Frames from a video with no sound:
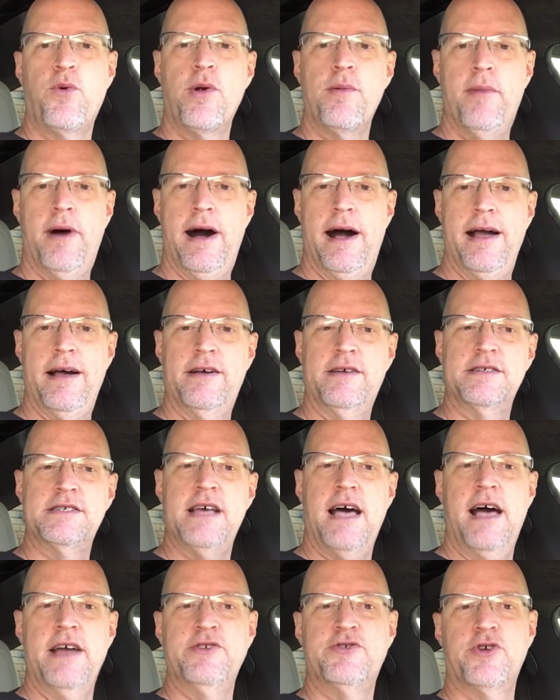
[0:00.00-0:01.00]
miles,
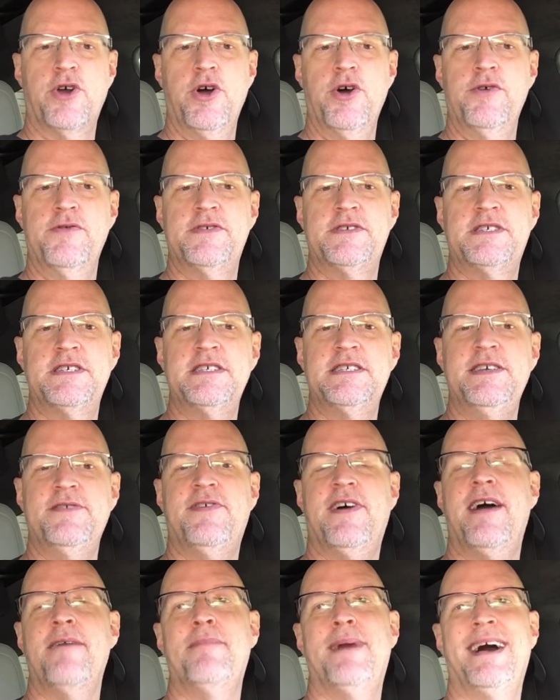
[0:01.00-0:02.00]
I drove
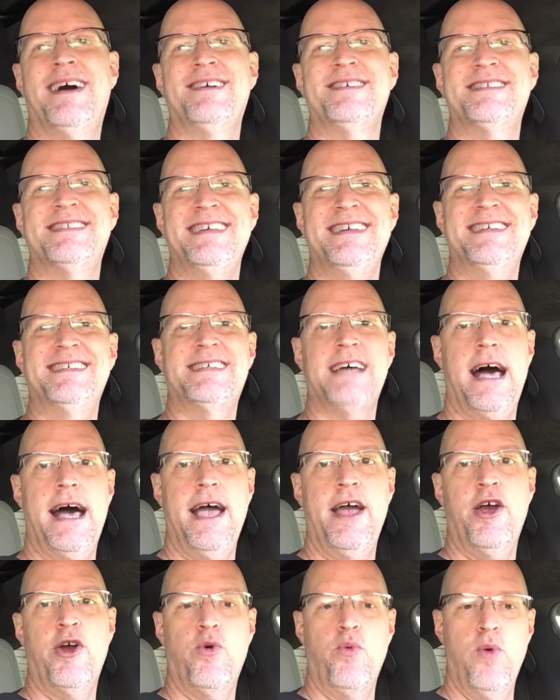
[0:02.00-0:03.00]
65 miles the
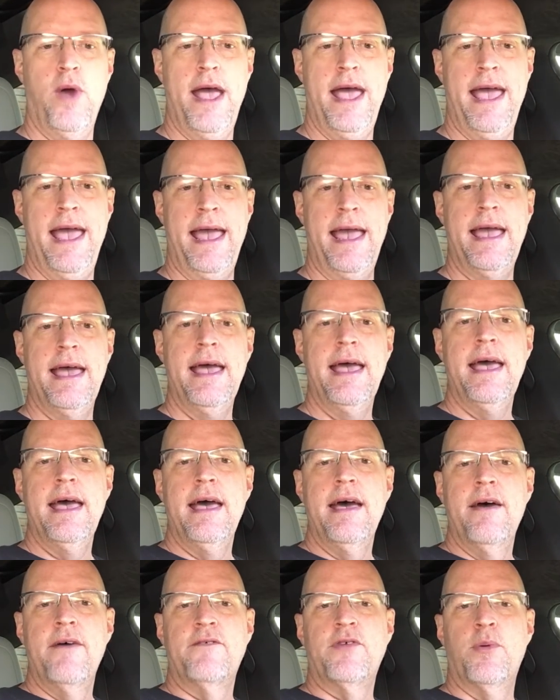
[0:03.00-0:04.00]
entire way
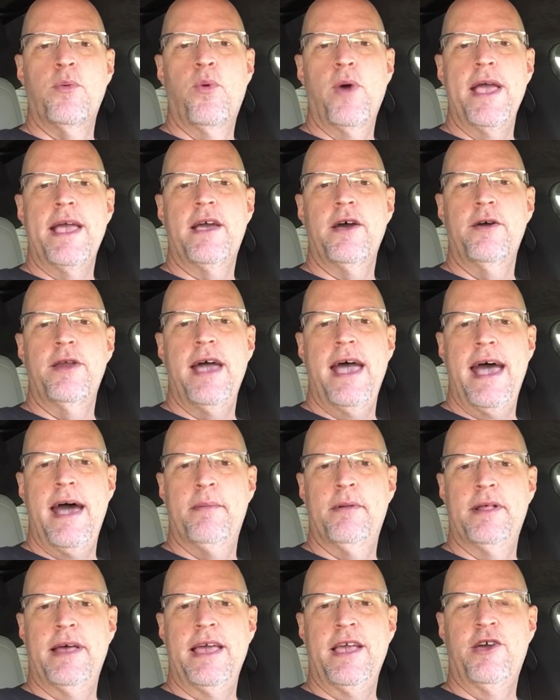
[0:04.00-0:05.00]
from Waco to
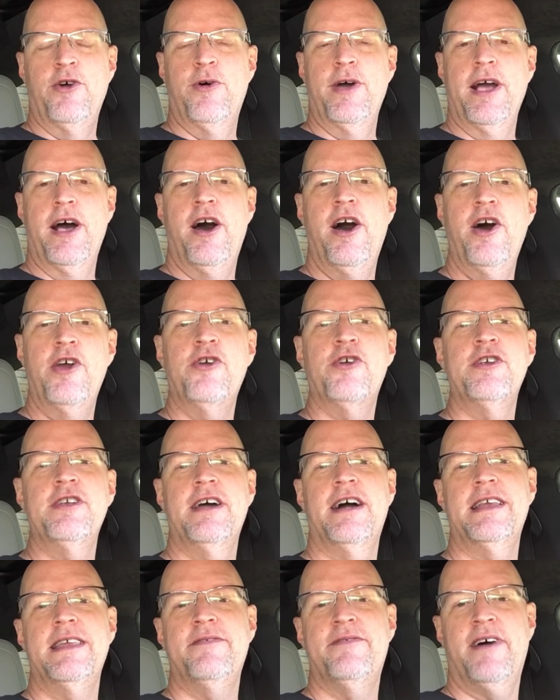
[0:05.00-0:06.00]
Abilene, going
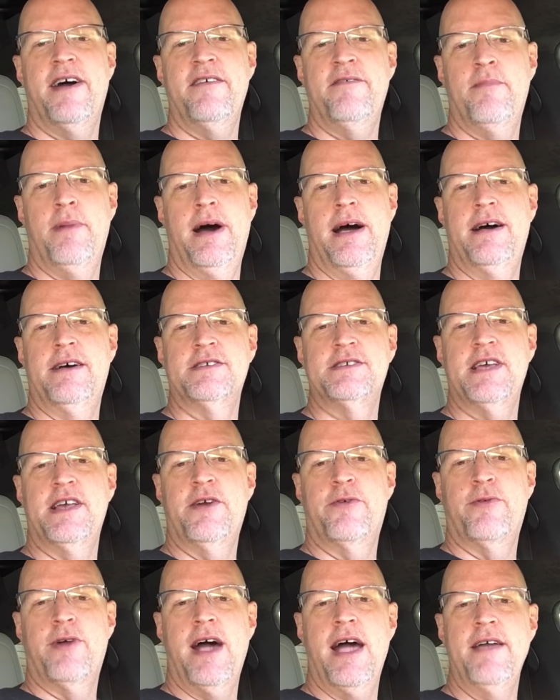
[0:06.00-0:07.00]
195 miles and
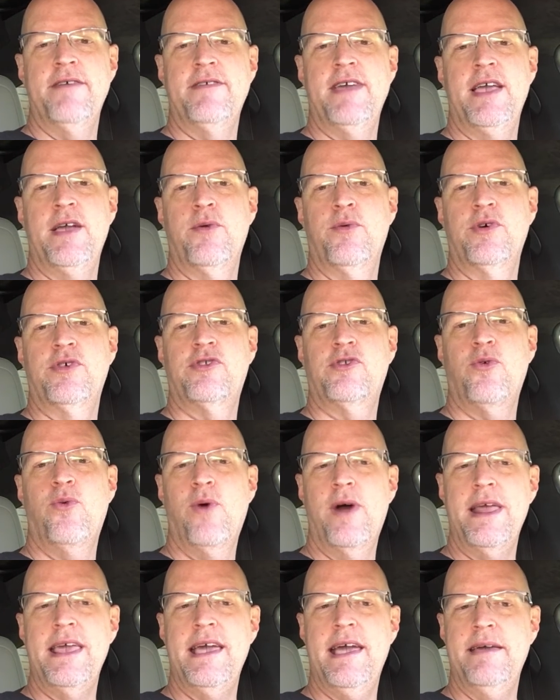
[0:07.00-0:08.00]
arriving with
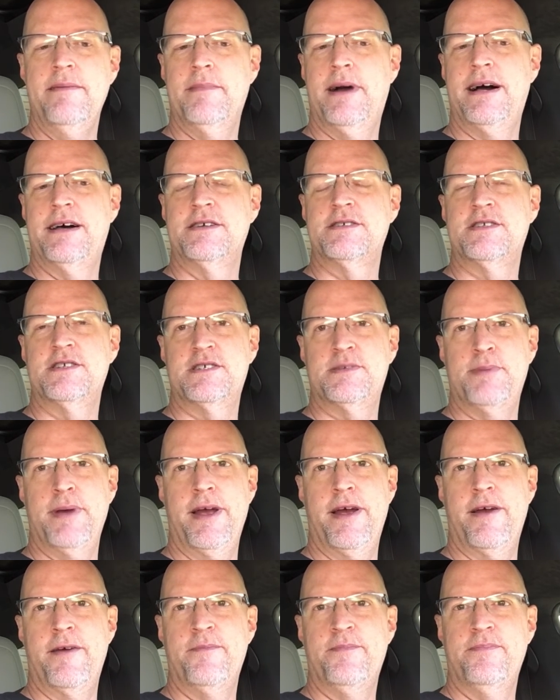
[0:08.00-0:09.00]
28 miles to
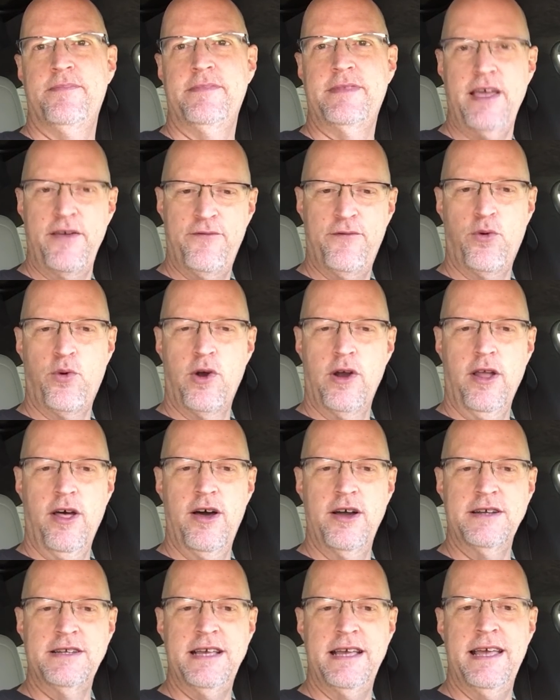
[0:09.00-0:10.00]
spare. Day 4
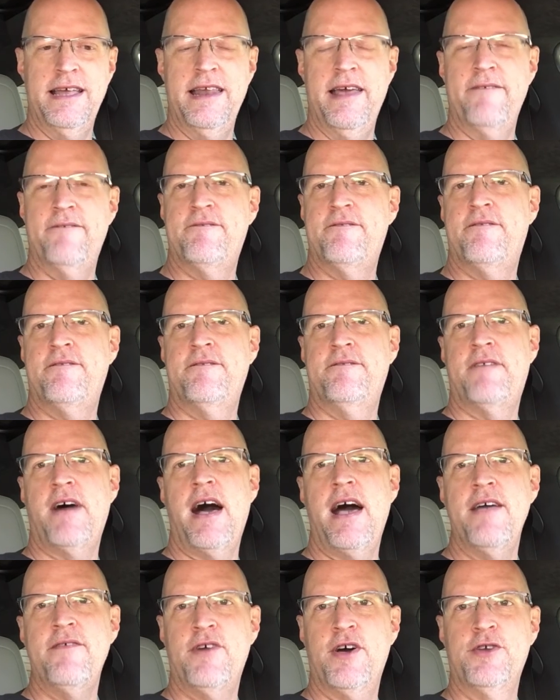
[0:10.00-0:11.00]
logged in at
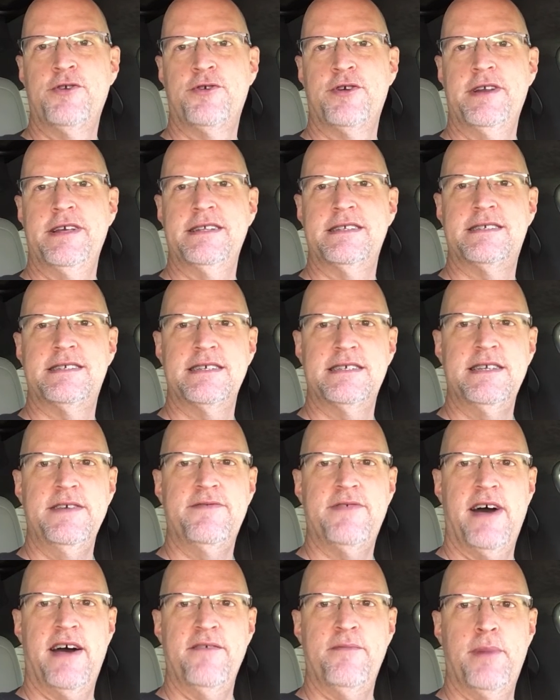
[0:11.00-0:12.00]

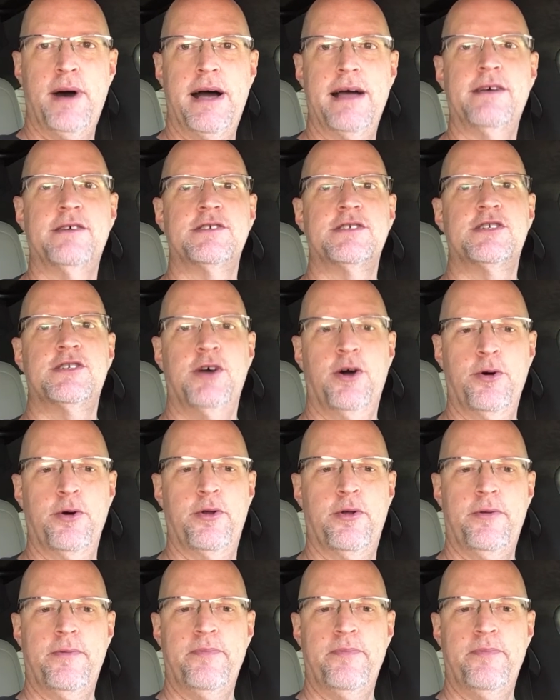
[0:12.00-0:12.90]
565 miles total.